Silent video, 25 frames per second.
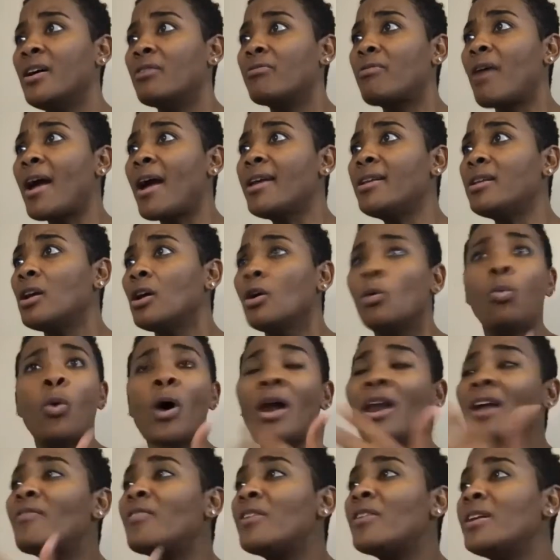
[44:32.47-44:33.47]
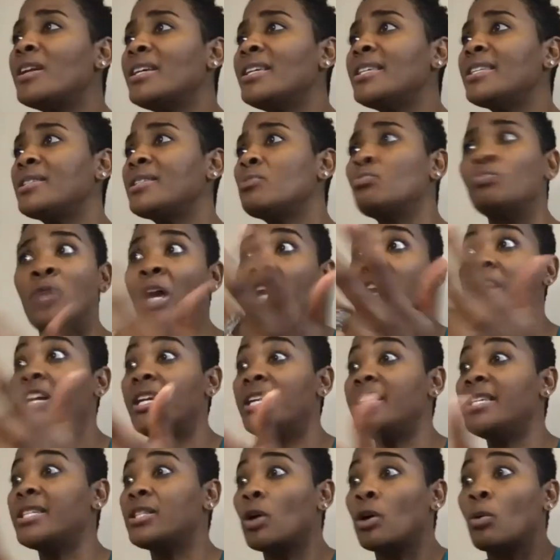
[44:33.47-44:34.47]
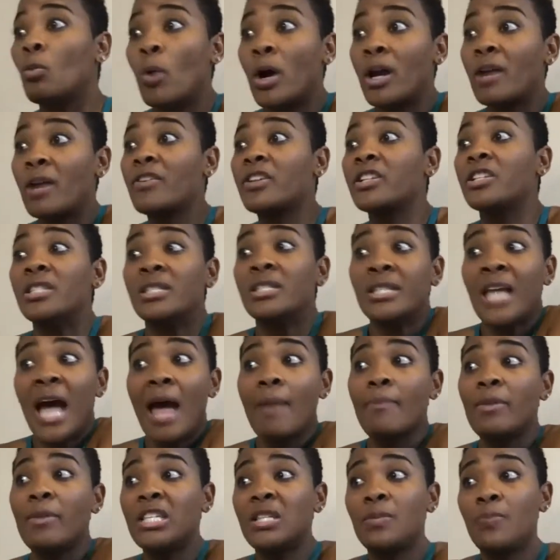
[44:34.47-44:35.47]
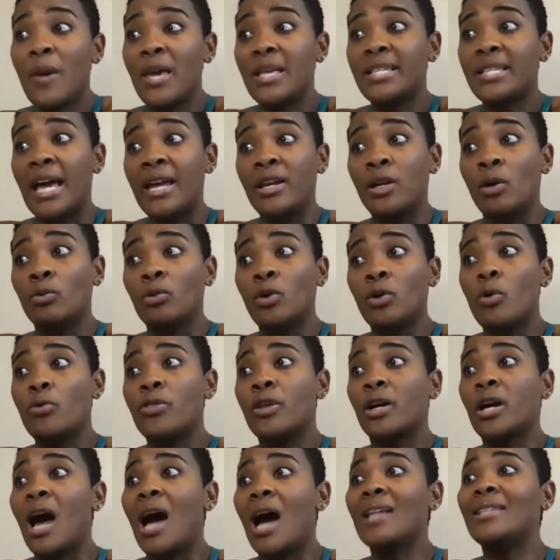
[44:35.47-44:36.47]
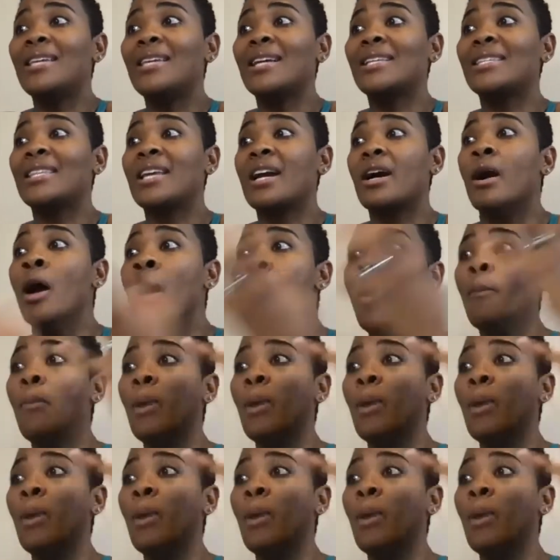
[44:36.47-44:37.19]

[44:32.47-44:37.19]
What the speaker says: Right? Whatever it is, or whatever time and space, I don't know the context there,